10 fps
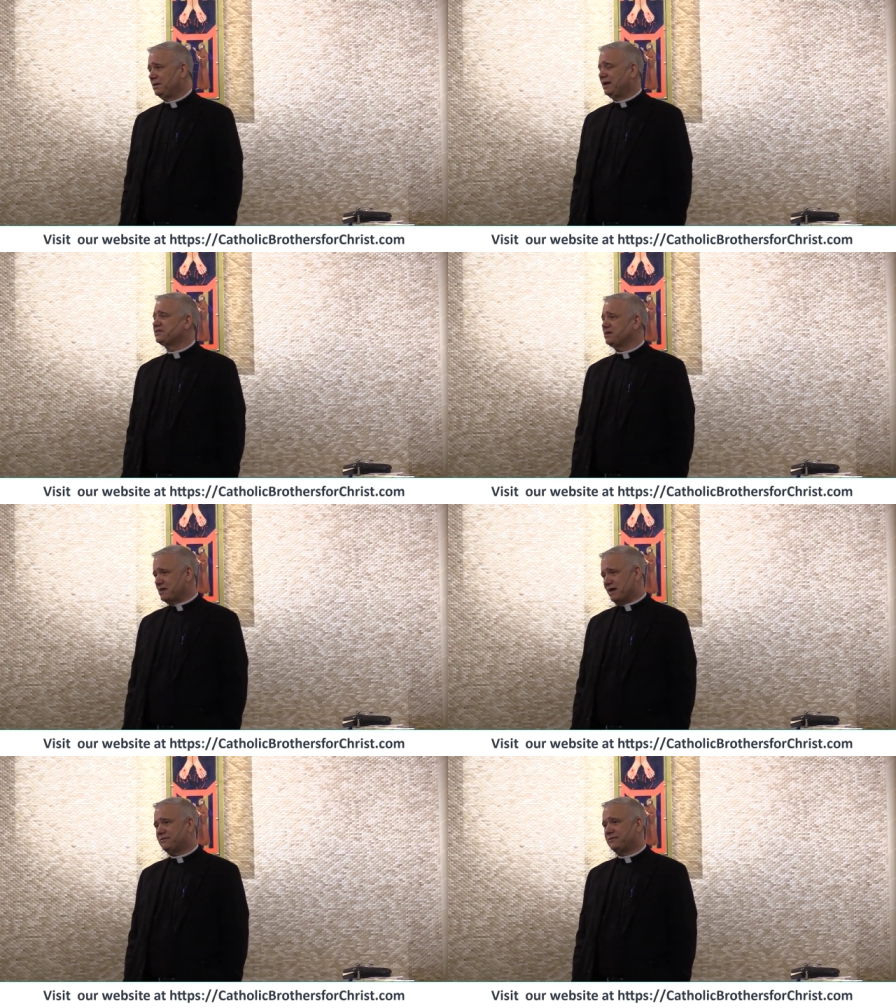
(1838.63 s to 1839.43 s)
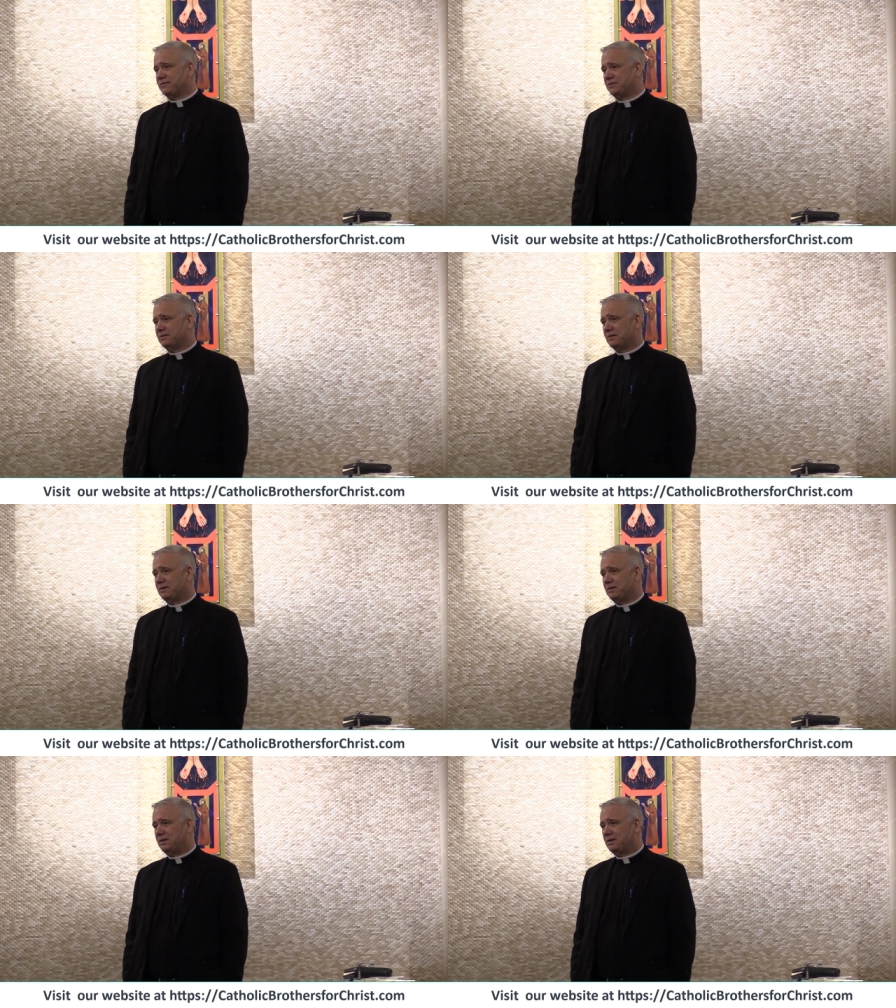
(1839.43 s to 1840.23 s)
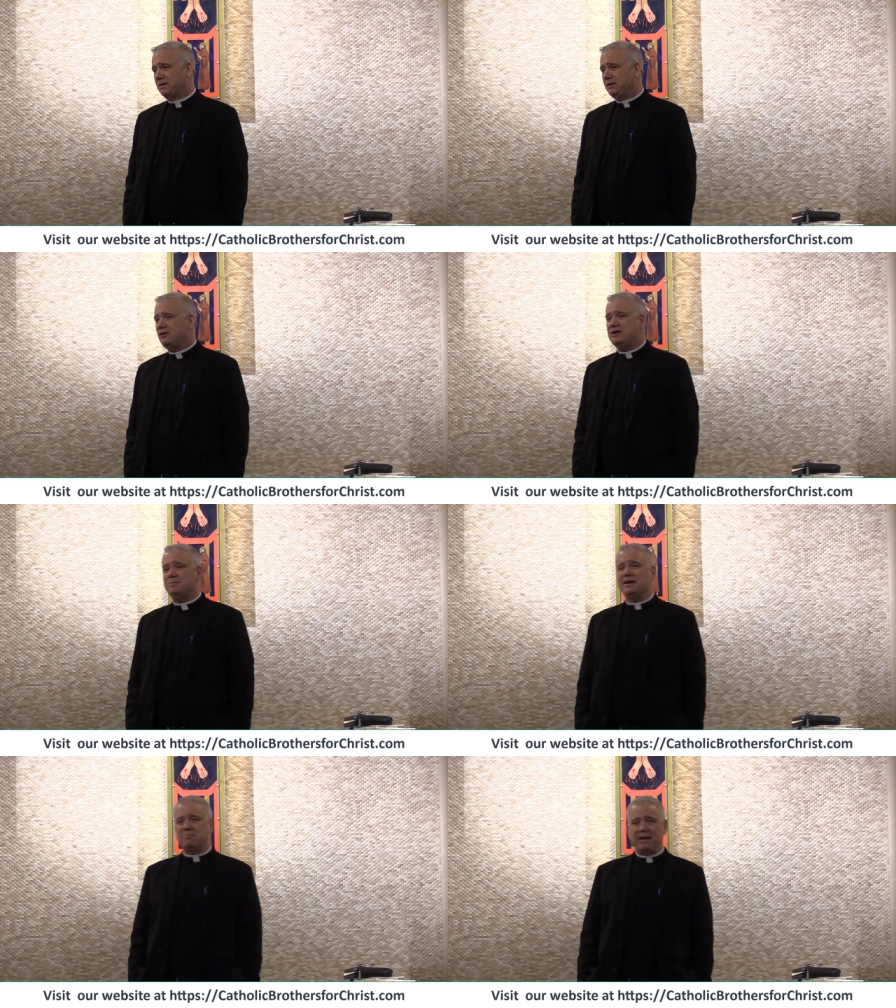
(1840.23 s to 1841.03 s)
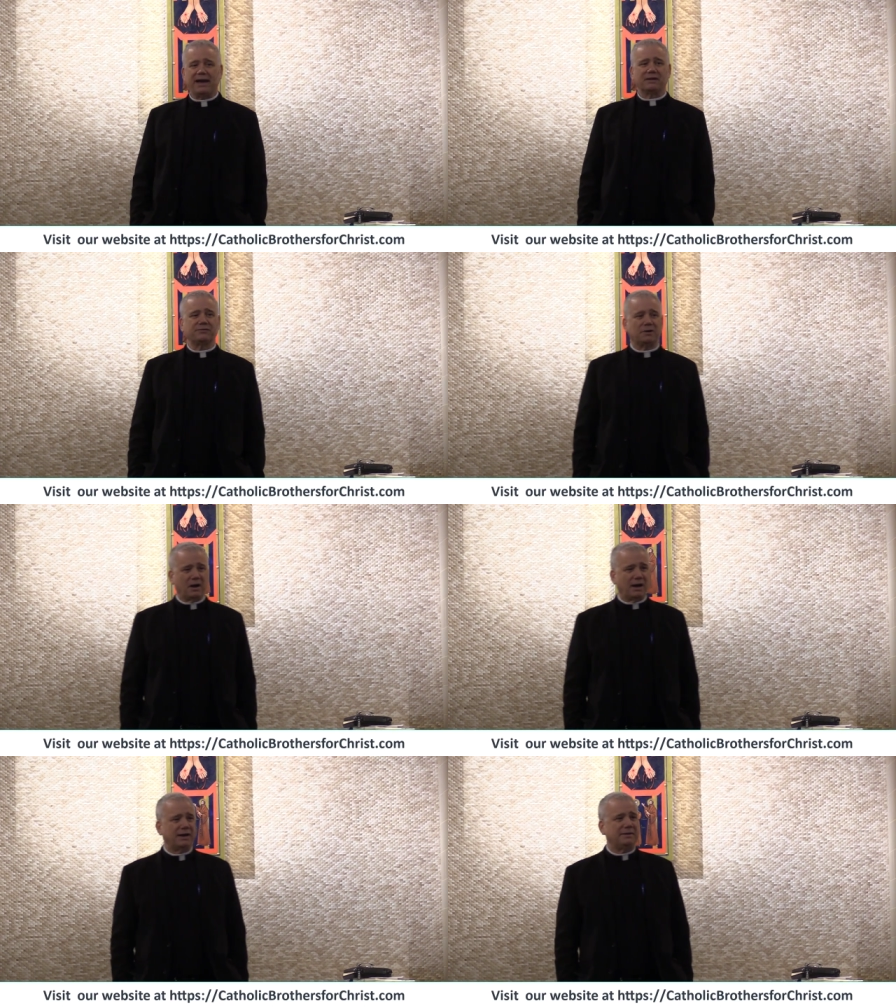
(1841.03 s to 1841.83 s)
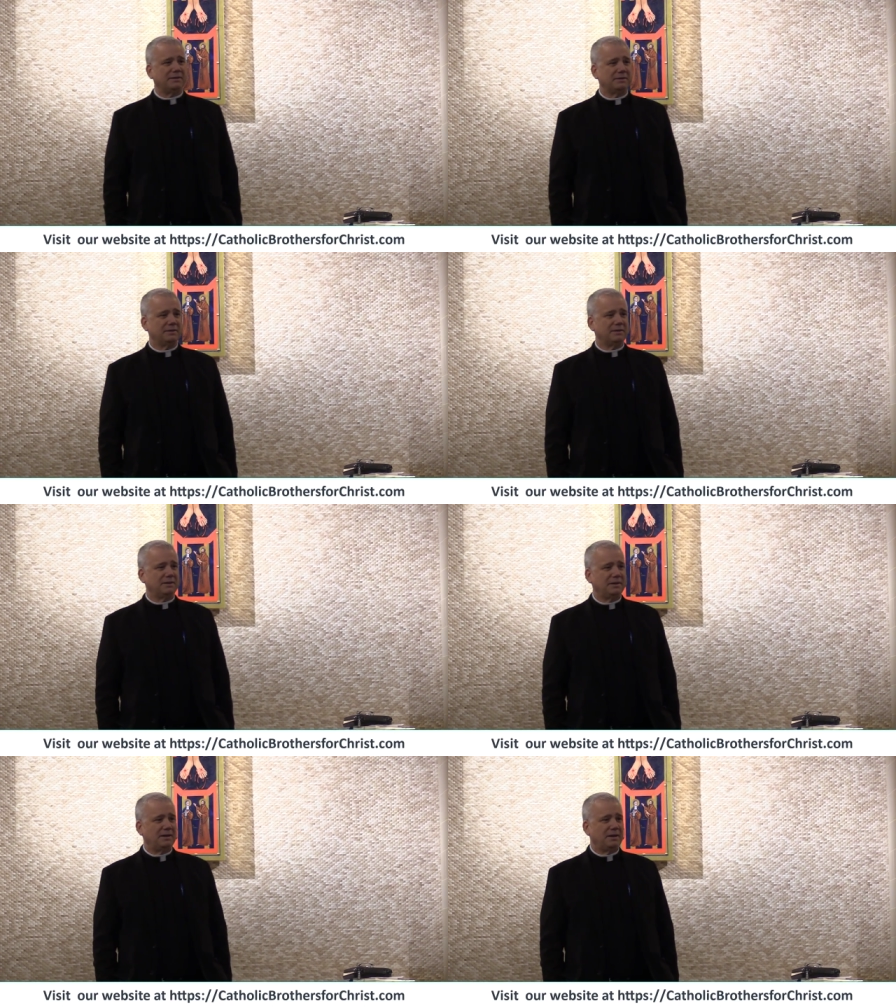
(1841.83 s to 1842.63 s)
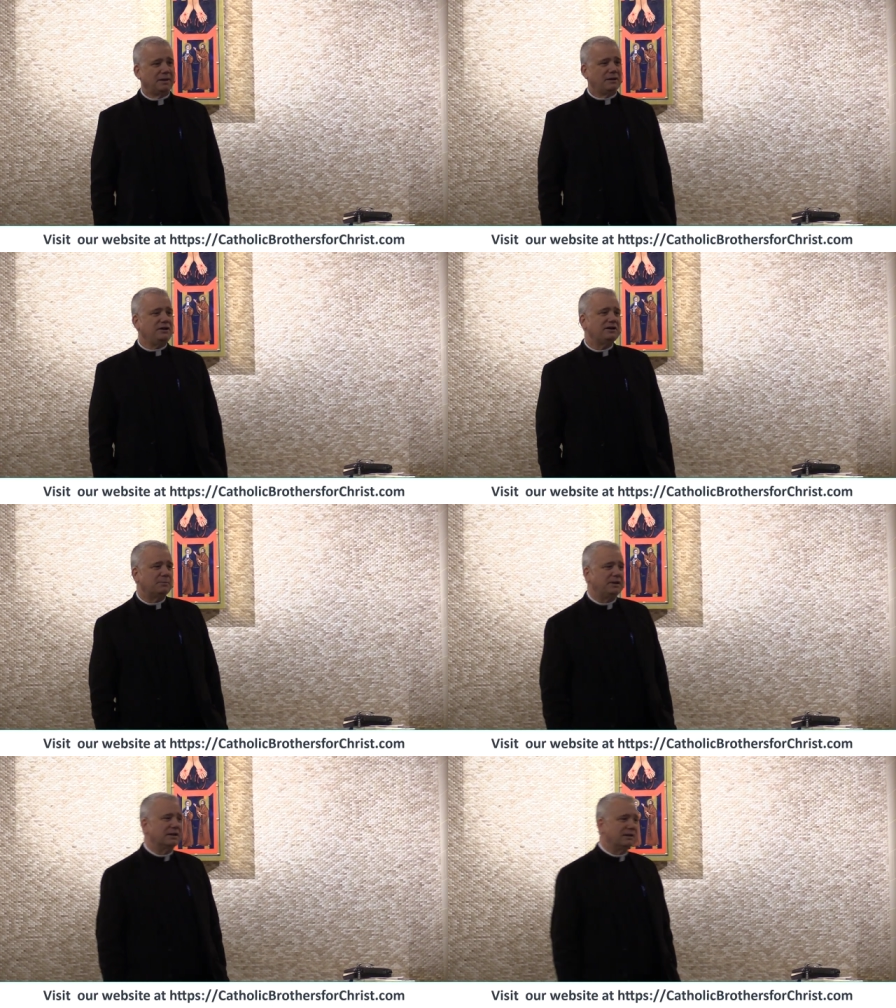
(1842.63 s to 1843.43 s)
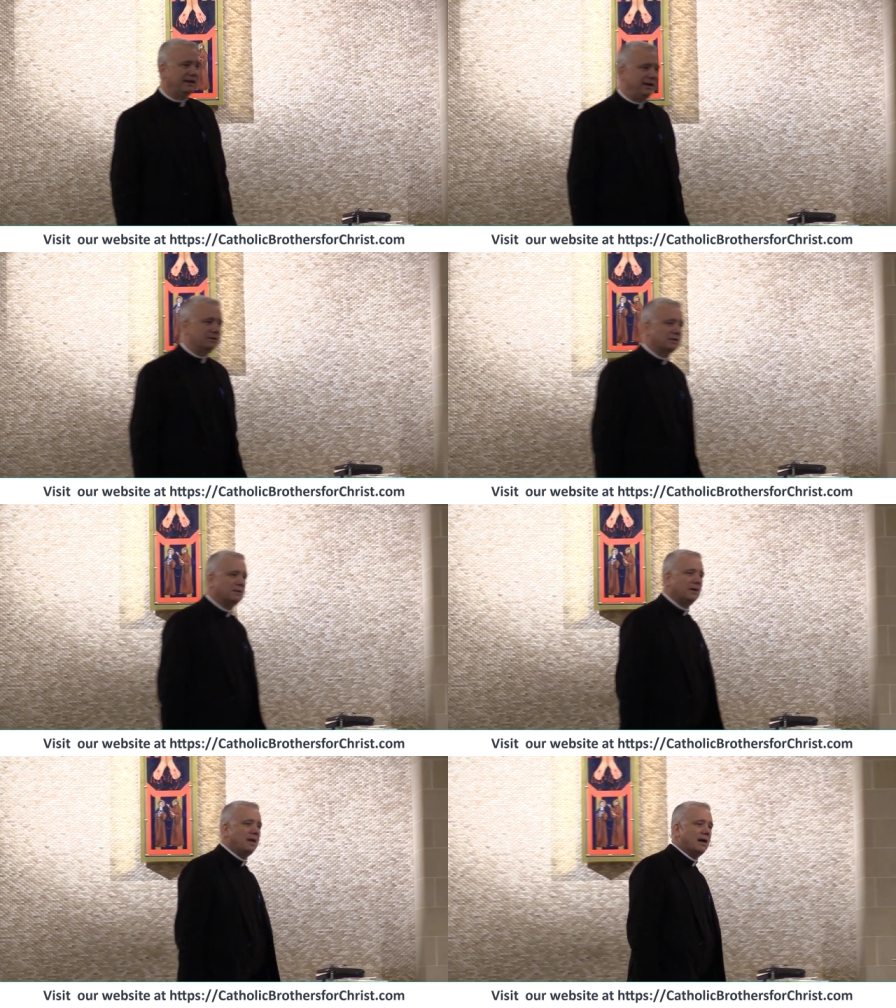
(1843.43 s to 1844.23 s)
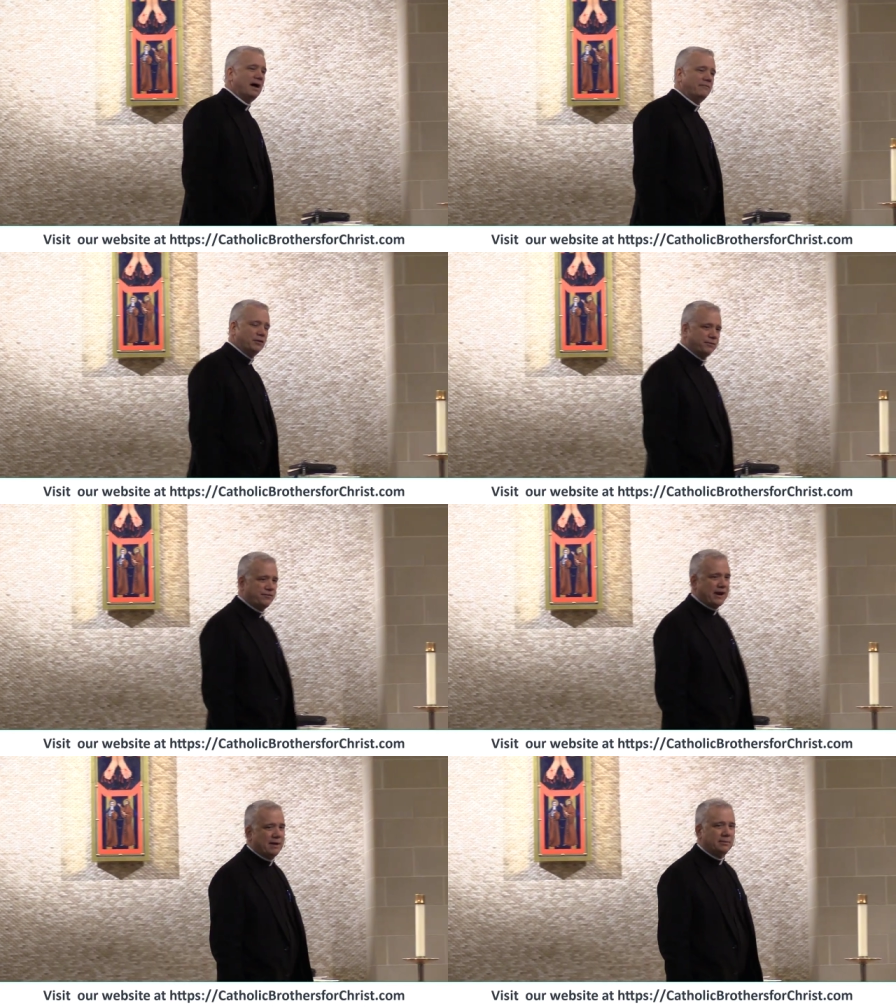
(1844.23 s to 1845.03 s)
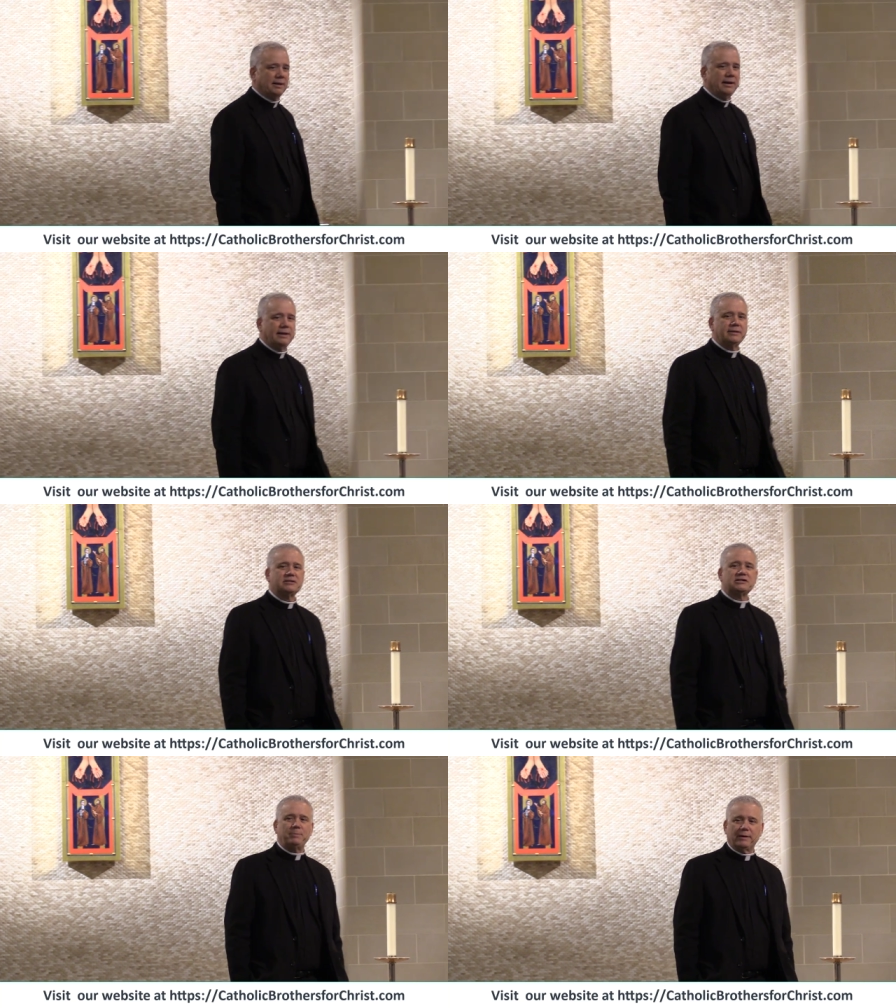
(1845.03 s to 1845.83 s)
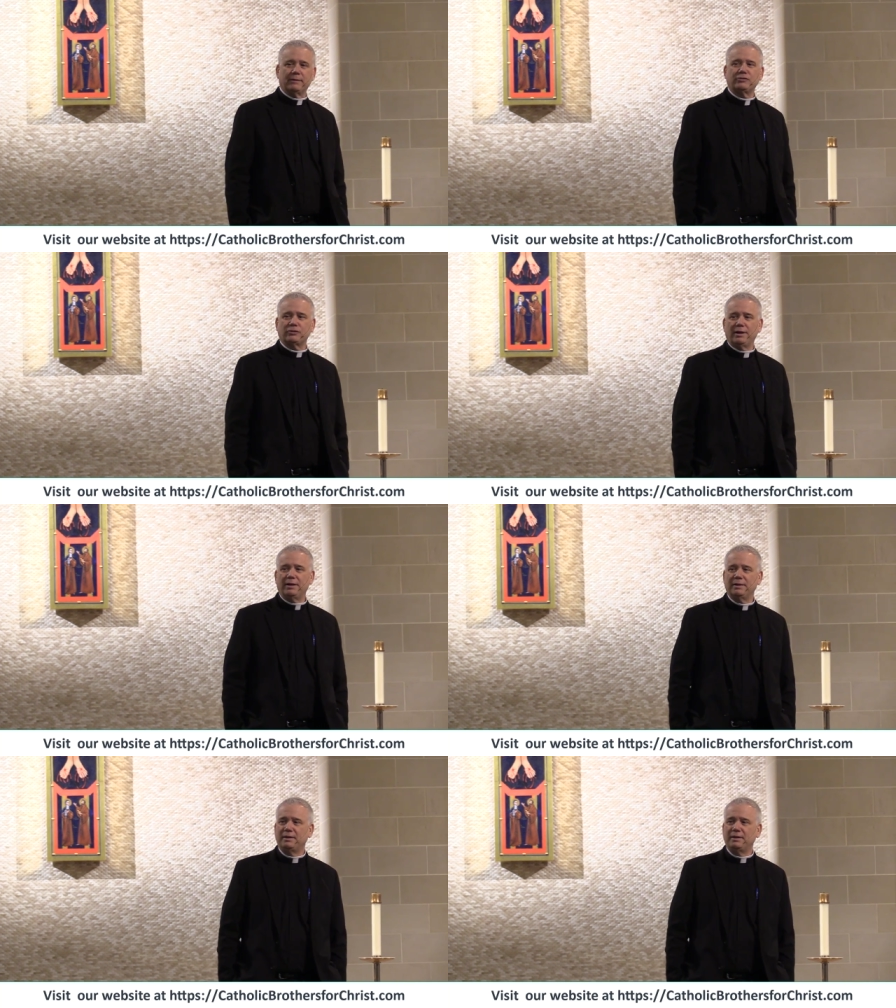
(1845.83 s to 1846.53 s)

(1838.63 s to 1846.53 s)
It's enough. You need to be a man of God. You need to be the leader of your family spiritually.